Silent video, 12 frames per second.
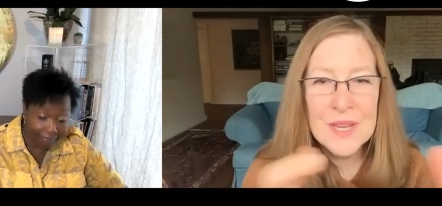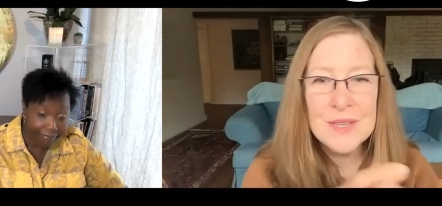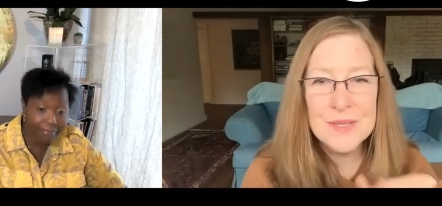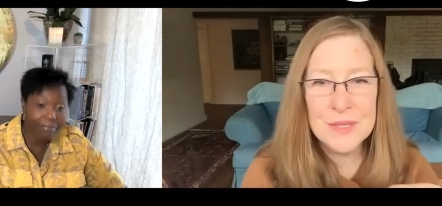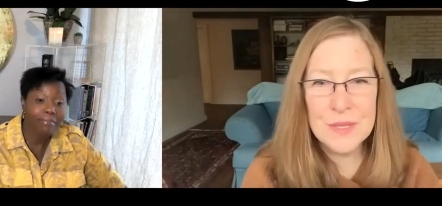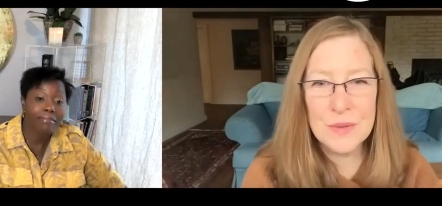
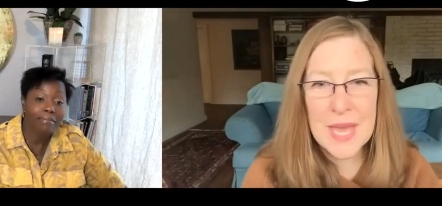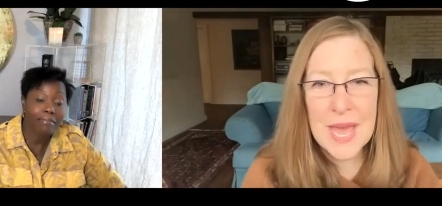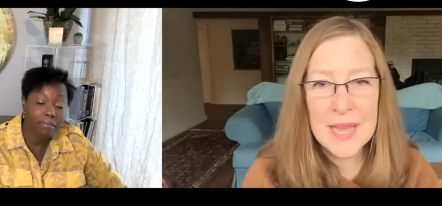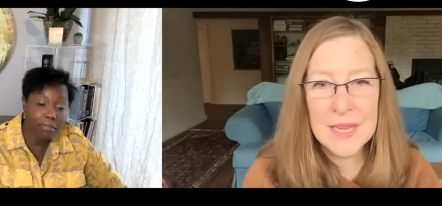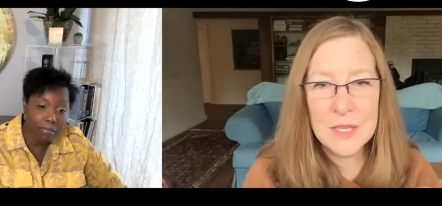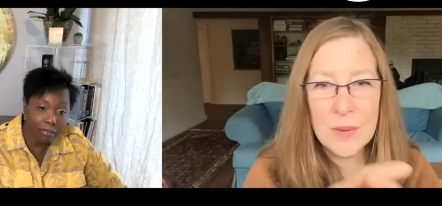Speaker 1: so
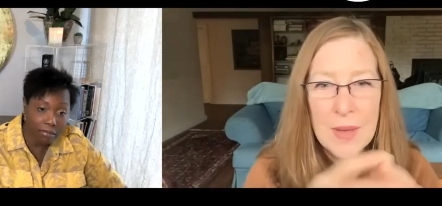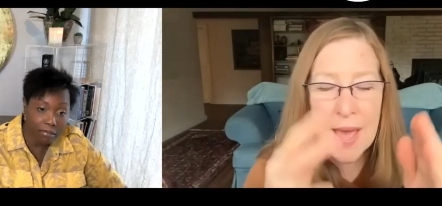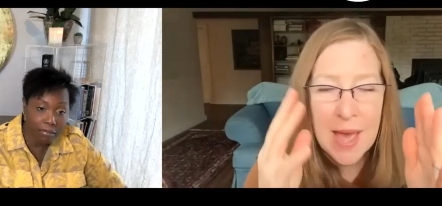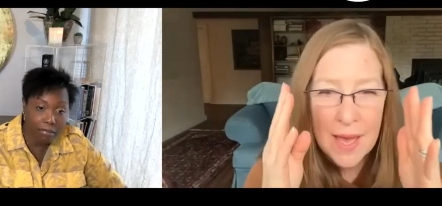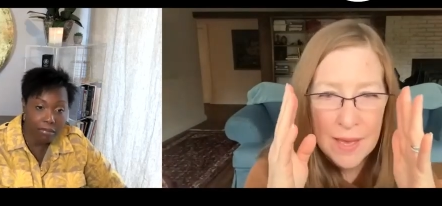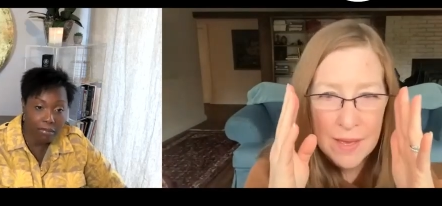that you
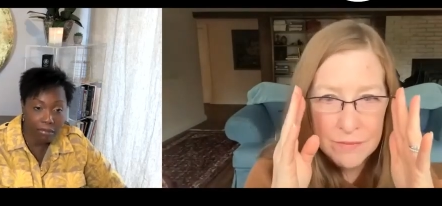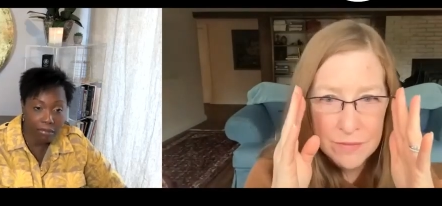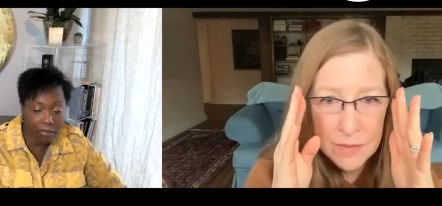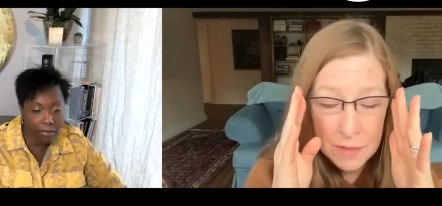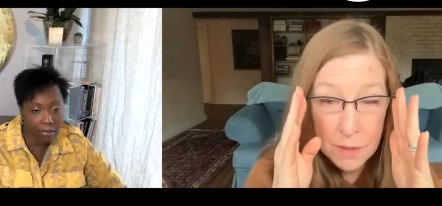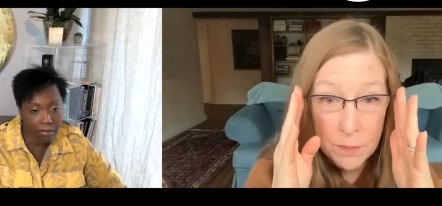have
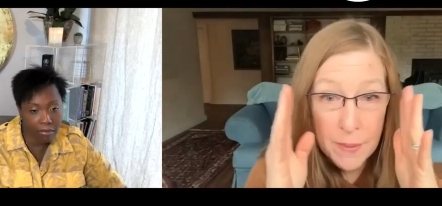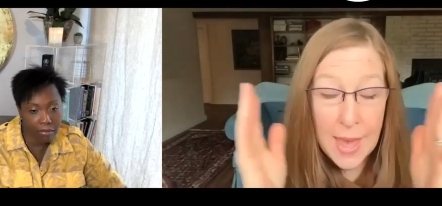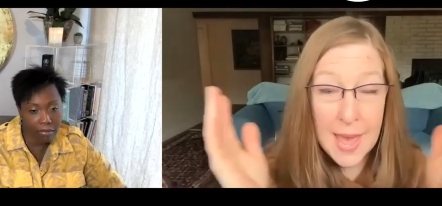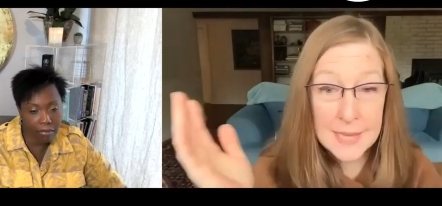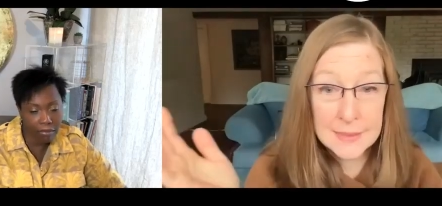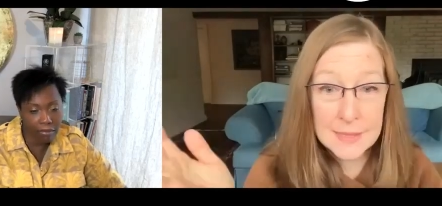the
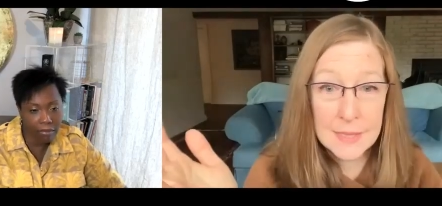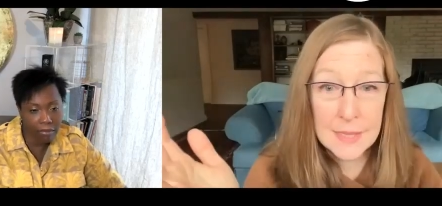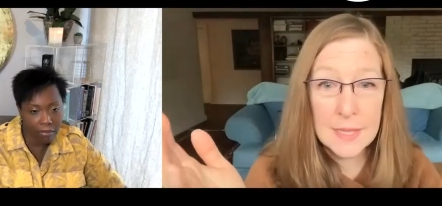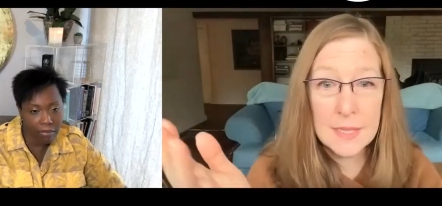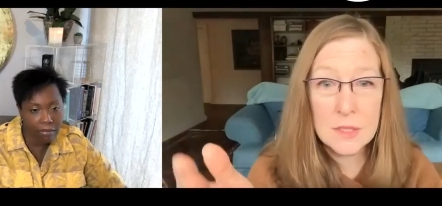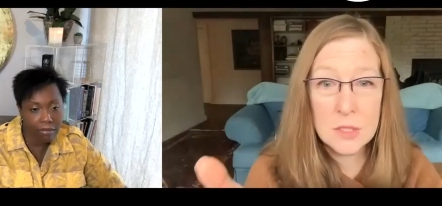
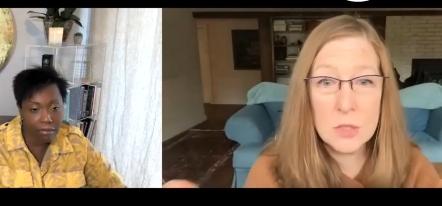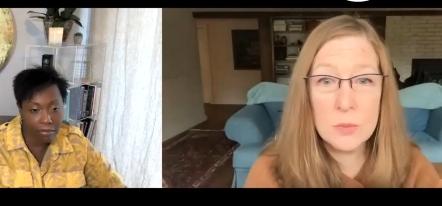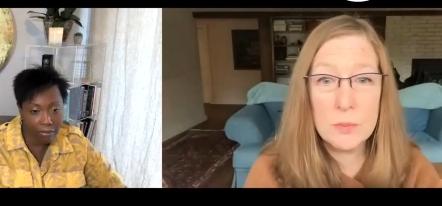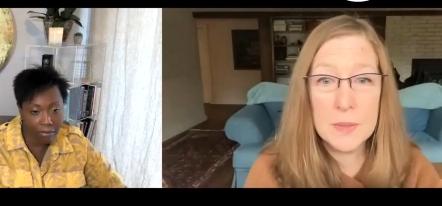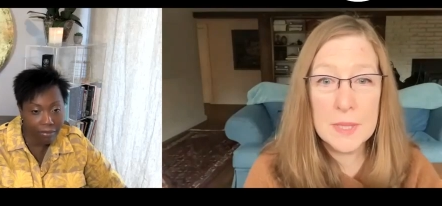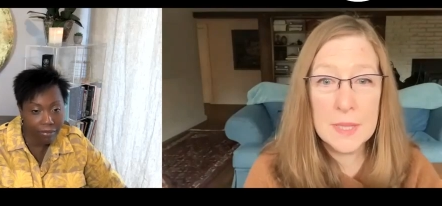capacity to
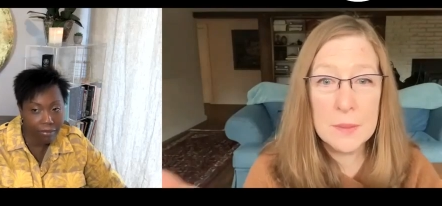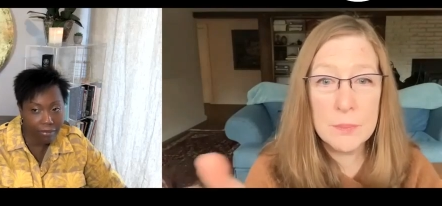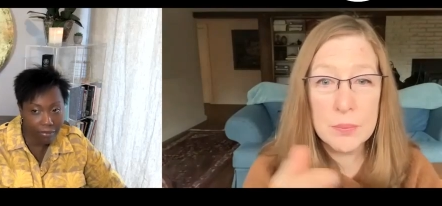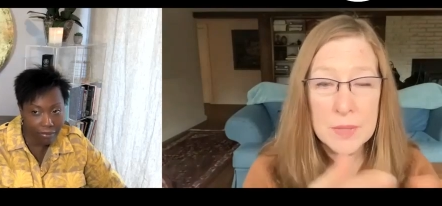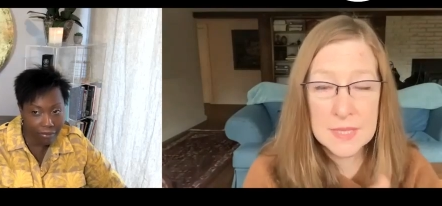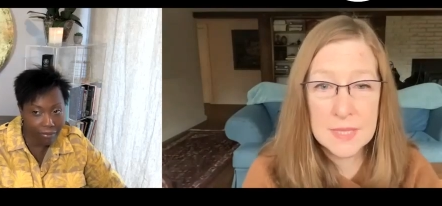be
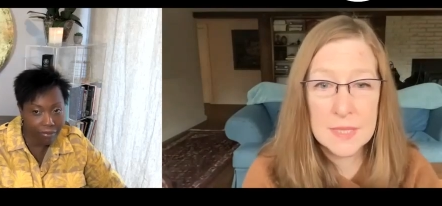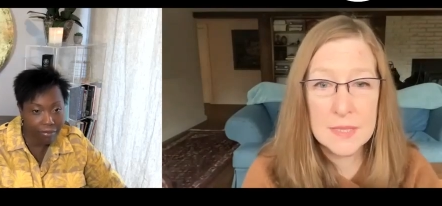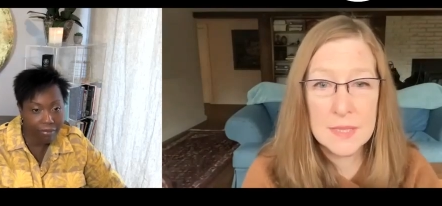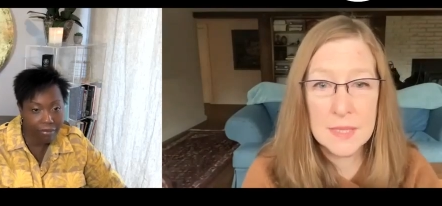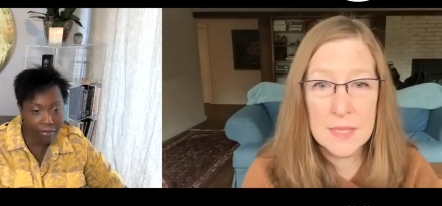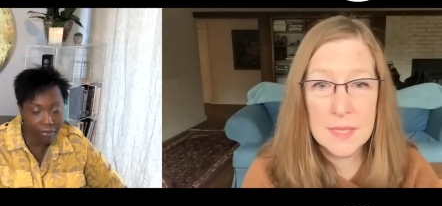present
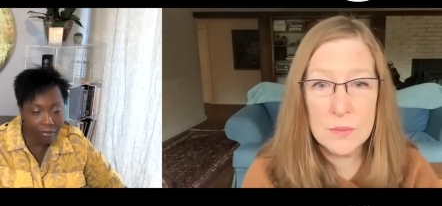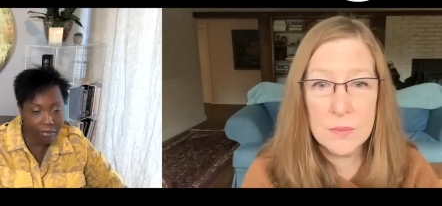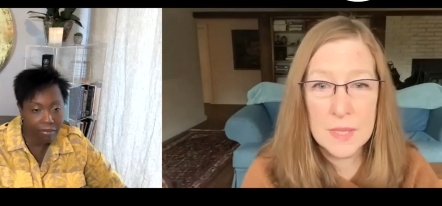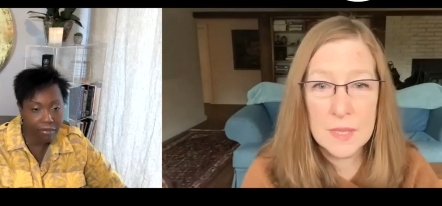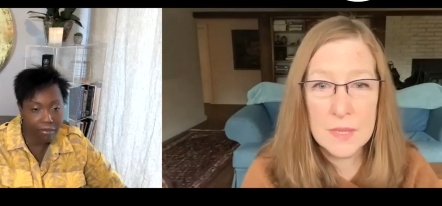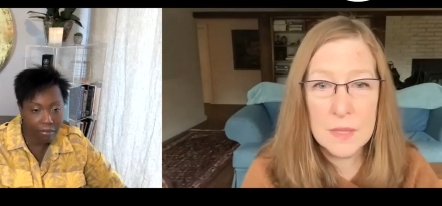
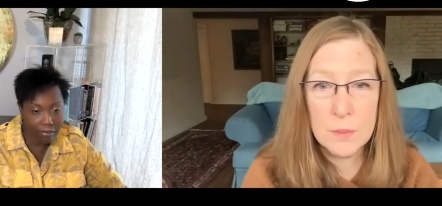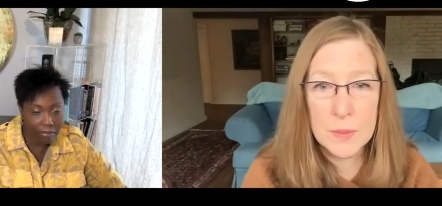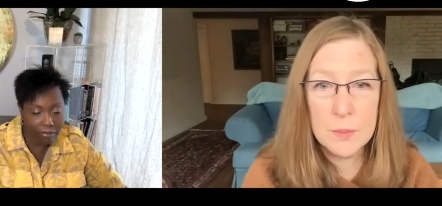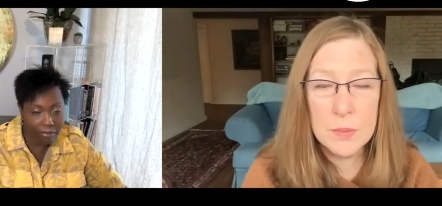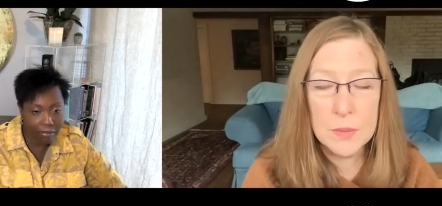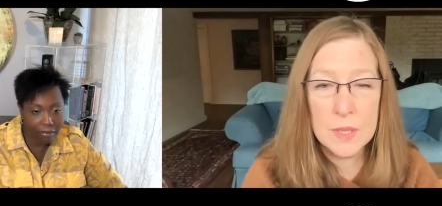with the
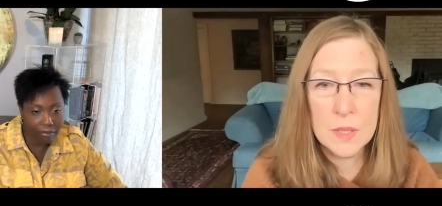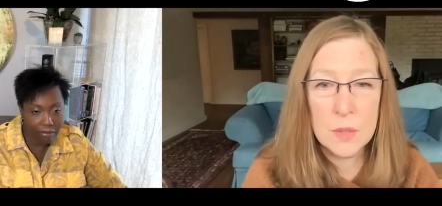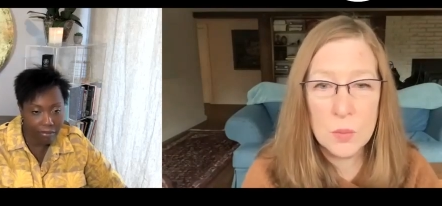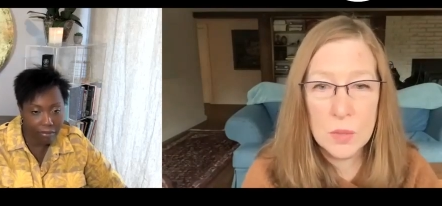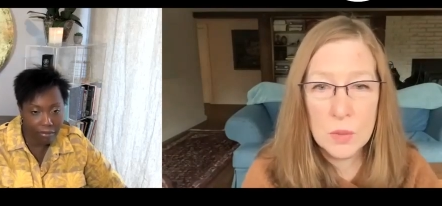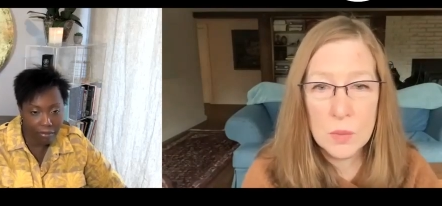people that you
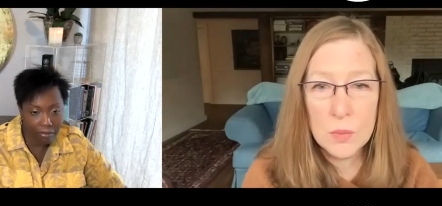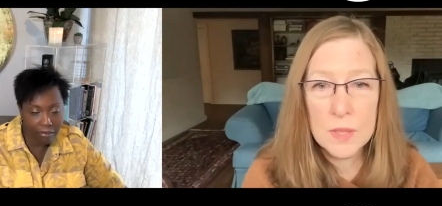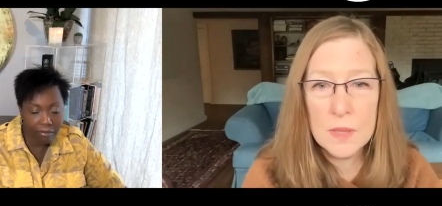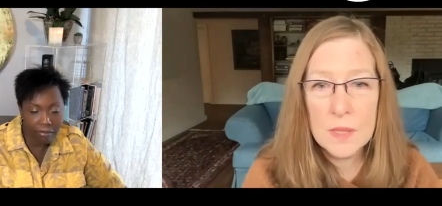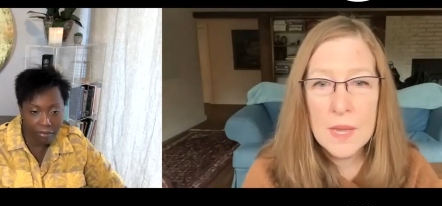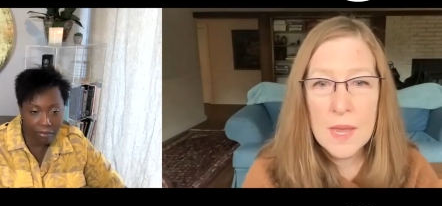work
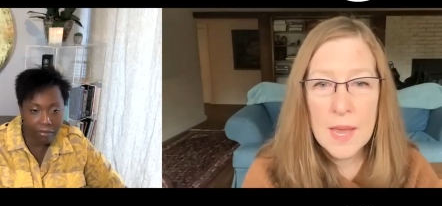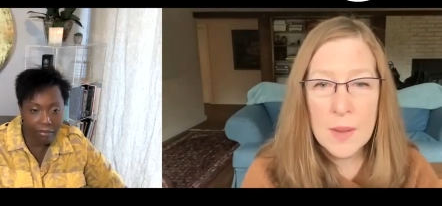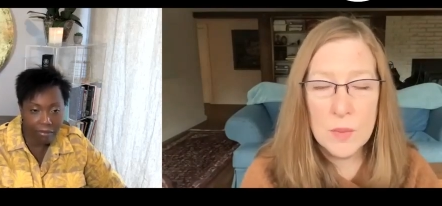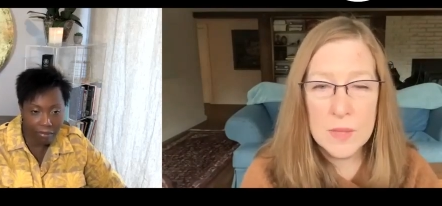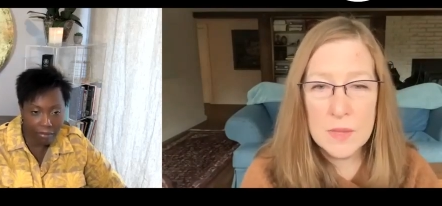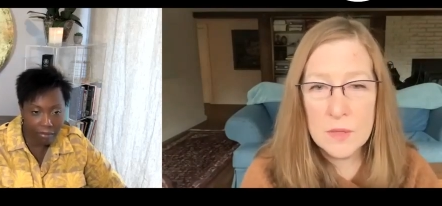with,
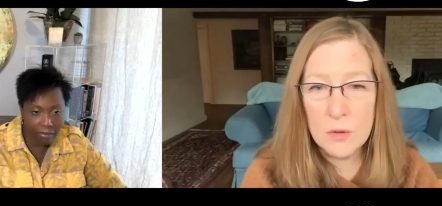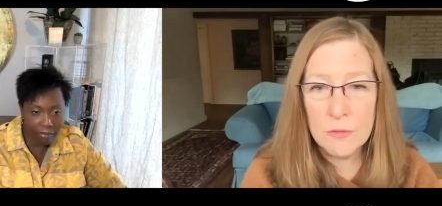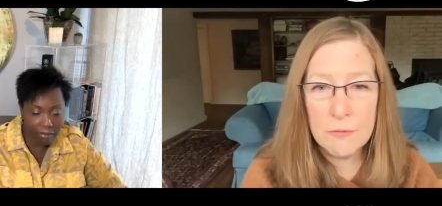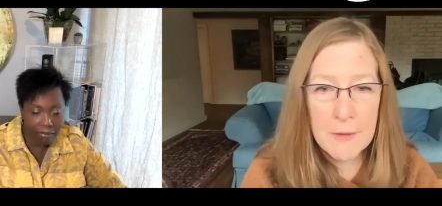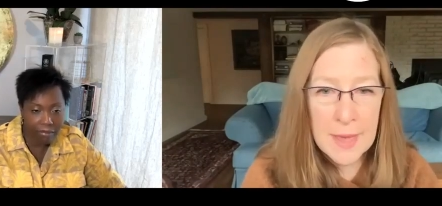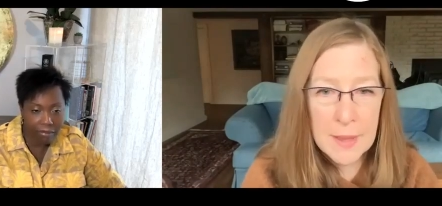with your
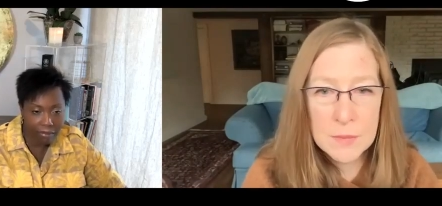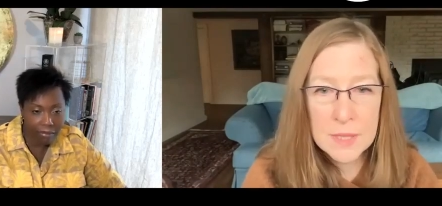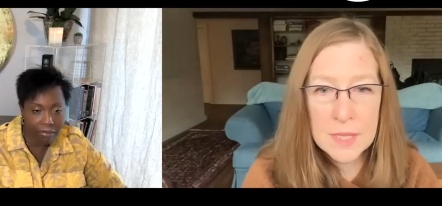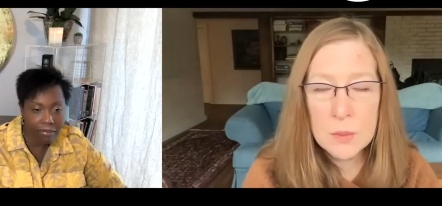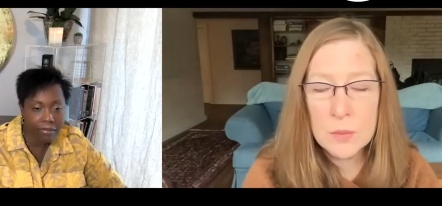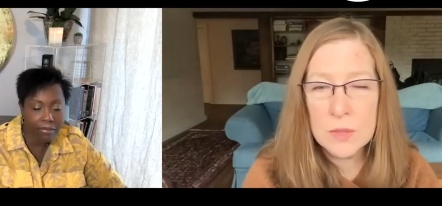
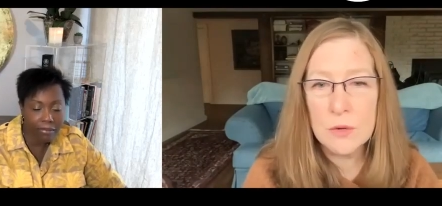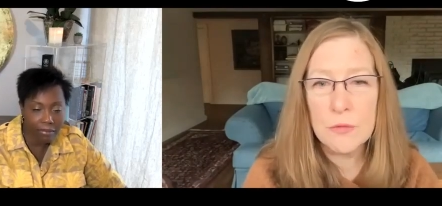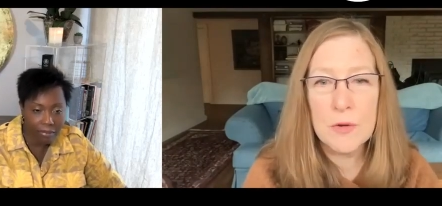family, with your